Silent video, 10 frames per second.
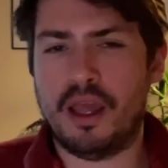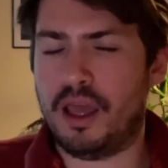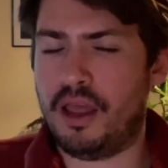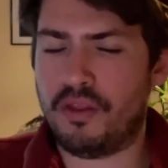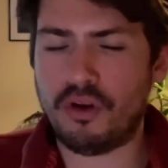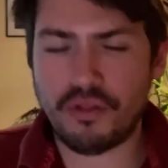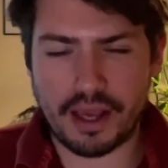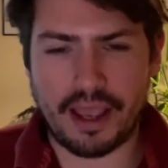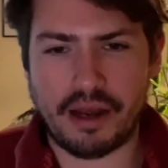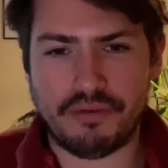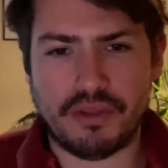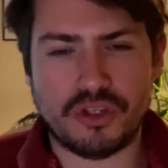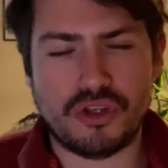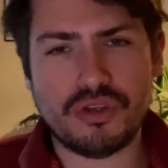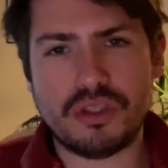and all that kind of thing,
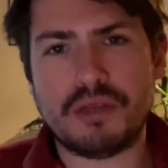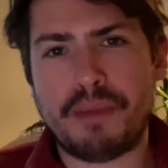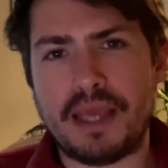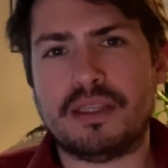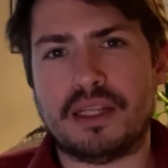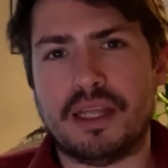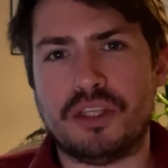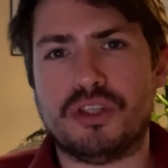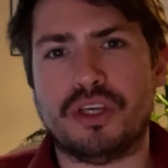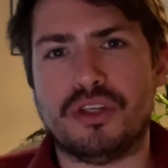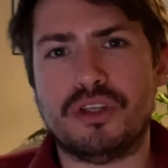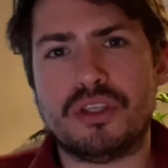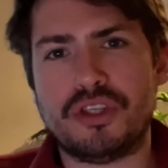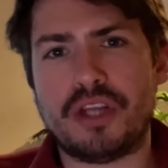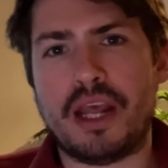just to basically enjoy it, just to
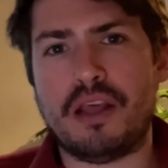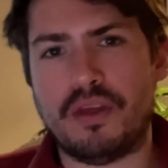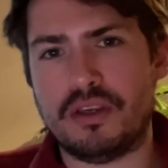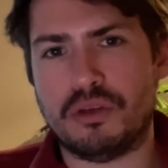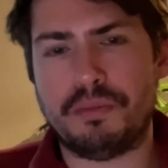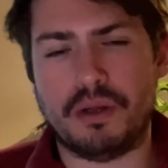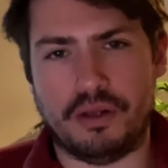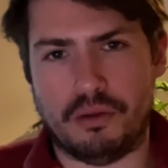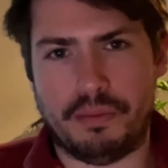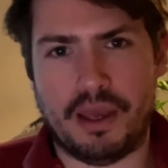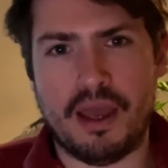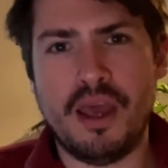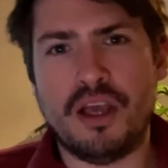shake things up a little bit.